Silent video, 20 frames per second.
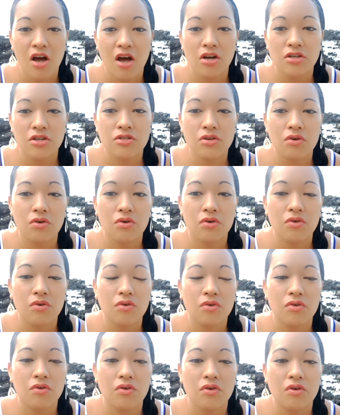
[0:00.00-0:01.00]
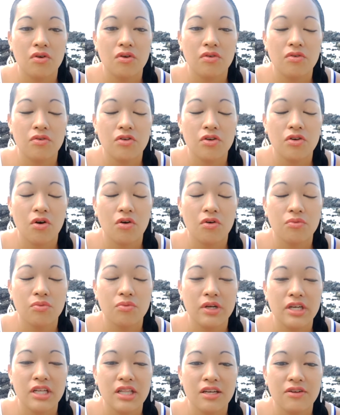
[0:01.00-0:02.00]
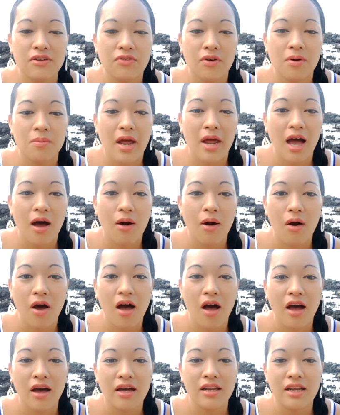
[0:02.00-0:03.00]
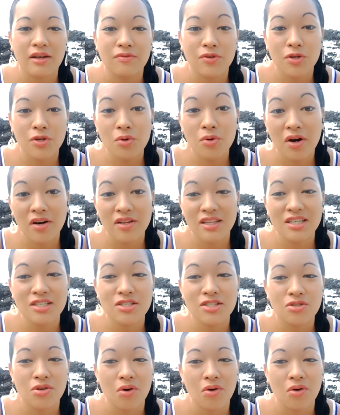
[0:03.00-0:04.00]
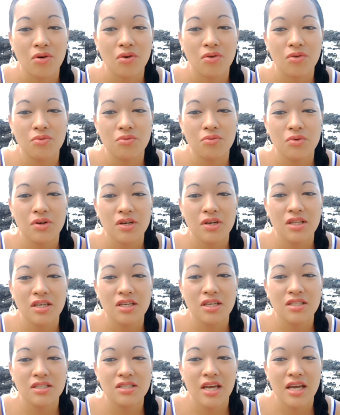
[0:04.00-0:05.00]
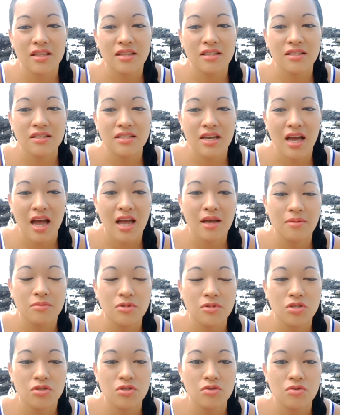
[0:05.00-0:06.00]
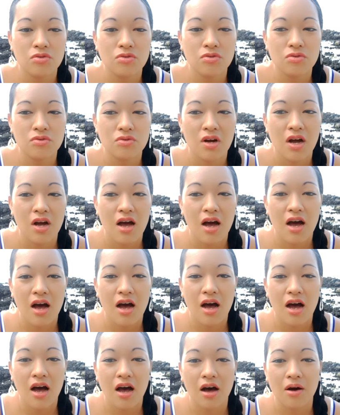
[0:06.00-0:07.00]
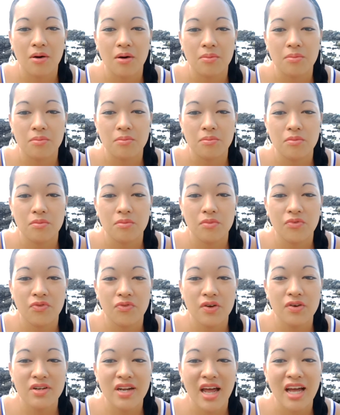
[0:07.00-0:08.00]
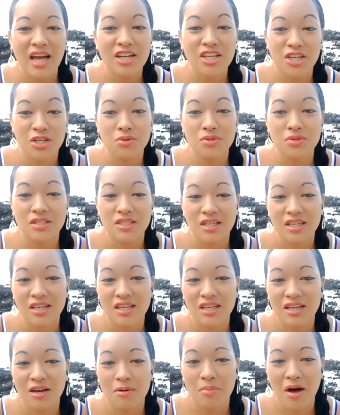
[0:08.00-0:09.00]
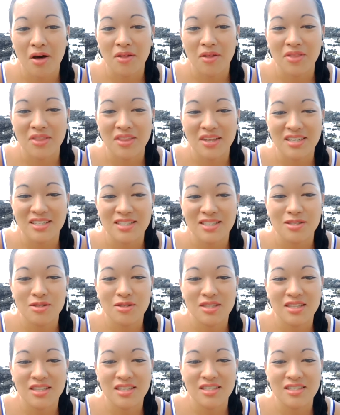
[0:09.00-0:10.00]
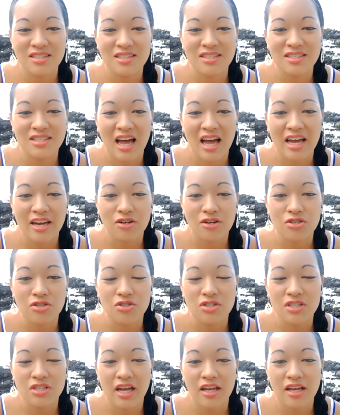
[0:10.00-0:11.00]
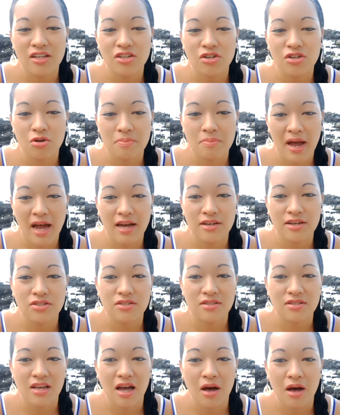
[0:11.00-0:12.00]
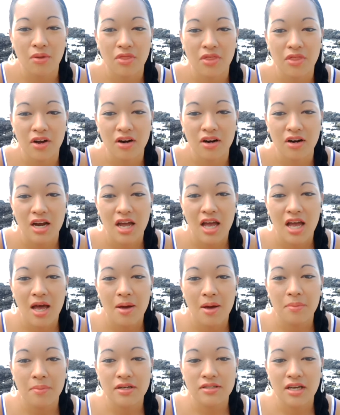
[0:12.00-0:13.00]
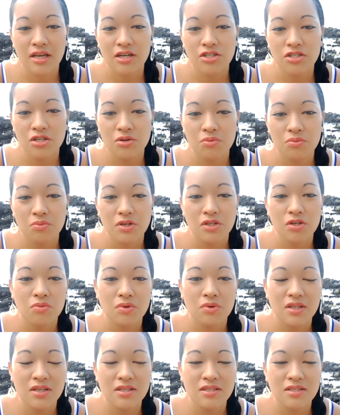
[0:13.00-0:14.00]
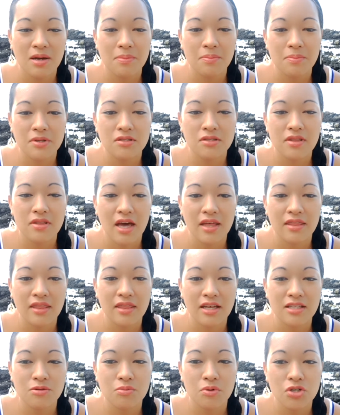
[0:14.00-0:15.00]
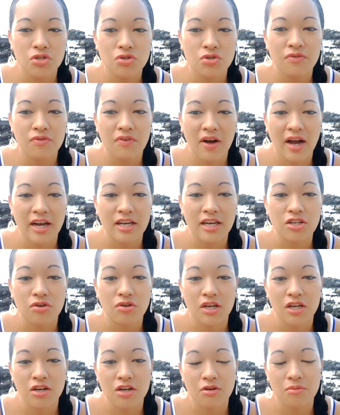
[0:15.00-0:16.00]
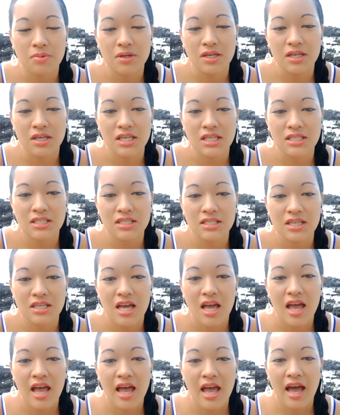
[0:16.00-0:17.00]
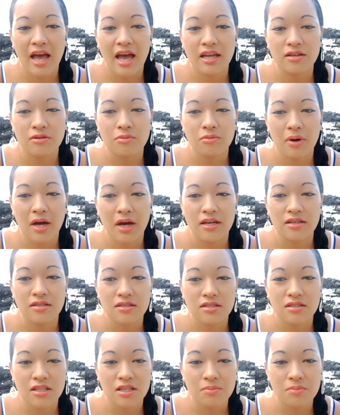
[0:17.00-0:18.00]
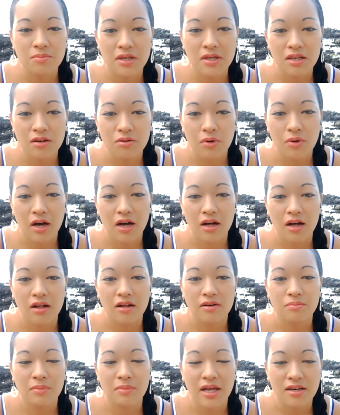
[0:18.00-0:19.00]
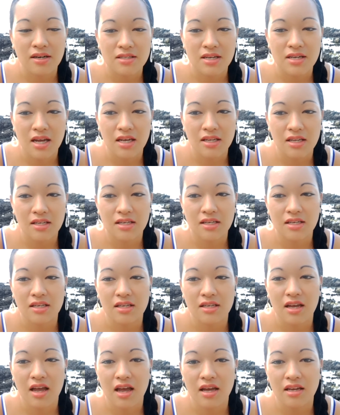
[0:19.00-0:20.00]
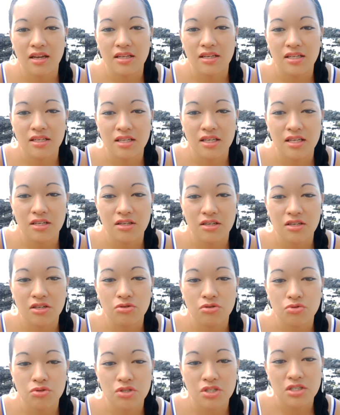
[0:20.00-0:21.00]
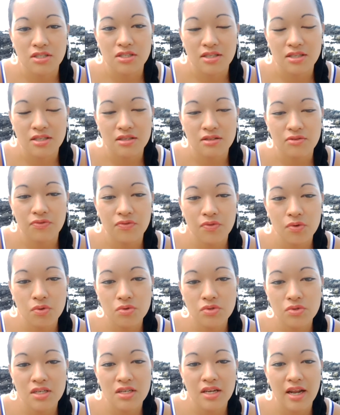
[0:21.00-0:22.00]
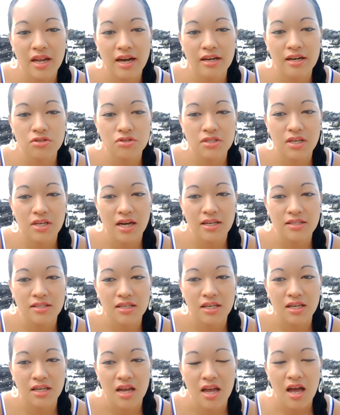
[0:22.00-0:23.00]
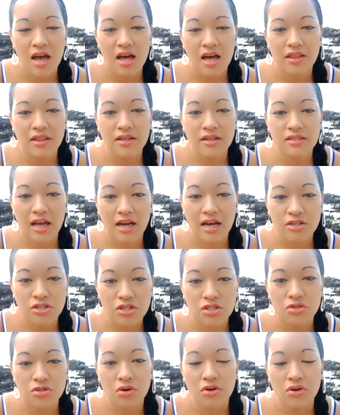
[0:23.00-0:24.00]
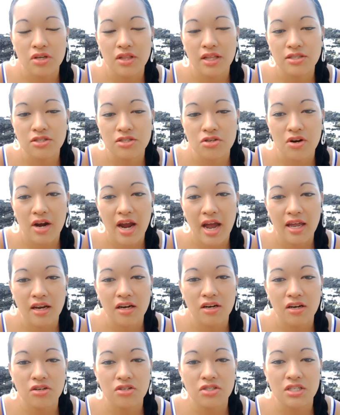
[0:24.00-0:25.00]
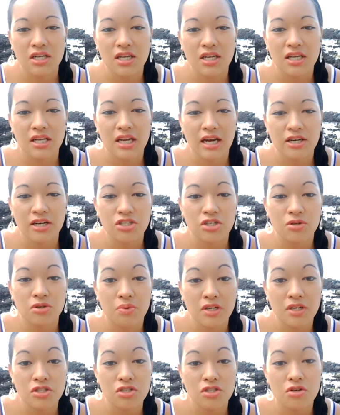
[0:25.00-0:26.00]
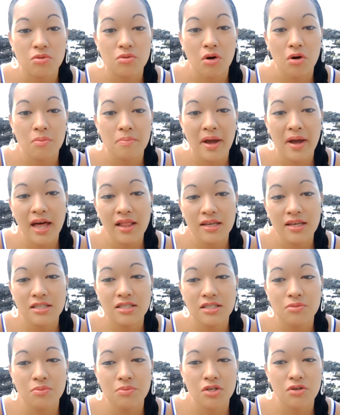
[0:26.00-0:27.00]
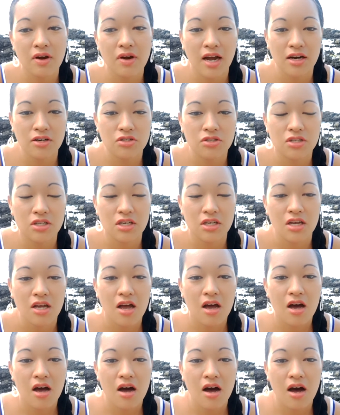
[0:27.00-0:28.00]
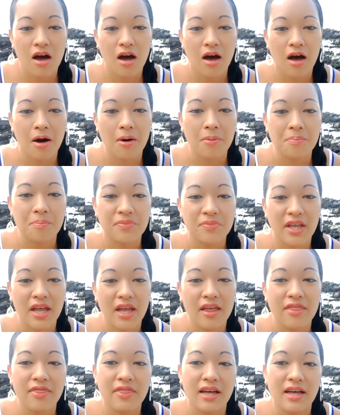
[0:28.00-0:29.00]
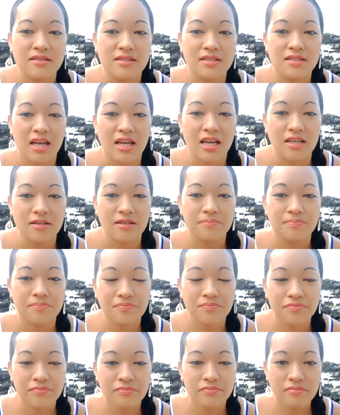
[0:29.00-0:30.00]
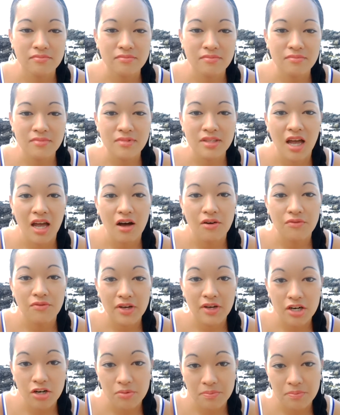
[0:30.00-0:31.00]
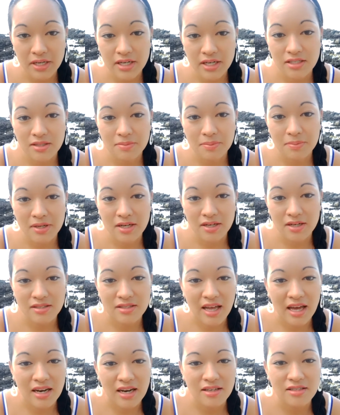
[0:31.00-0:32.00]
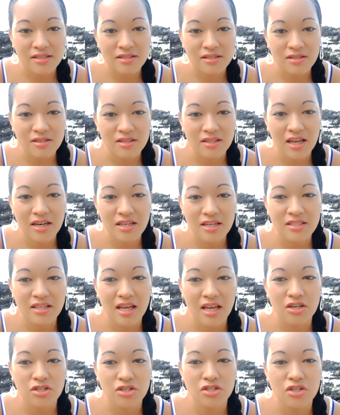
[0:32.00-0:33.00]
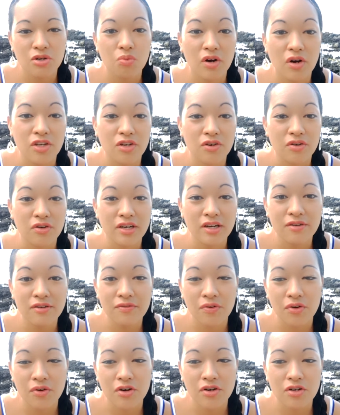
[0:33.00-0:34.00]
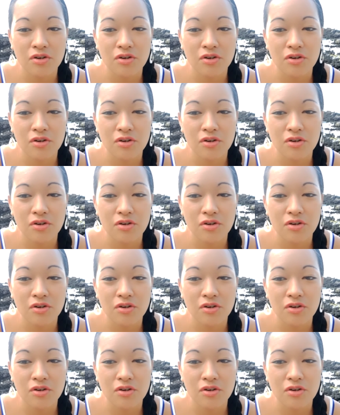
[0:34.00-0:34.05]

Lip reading: So, really from now on, if you are this soul, really take the time to feel not guilty about this desire to get your passions out there. Because actually, when you really step into that, that's where you find your inner peace. And by sleeping well, meditating, and eating nutritious foods and exercising, this actually circulates your energy and actually brings you more balance when you're actually in that state of inner peace, because that is actually what you're here for.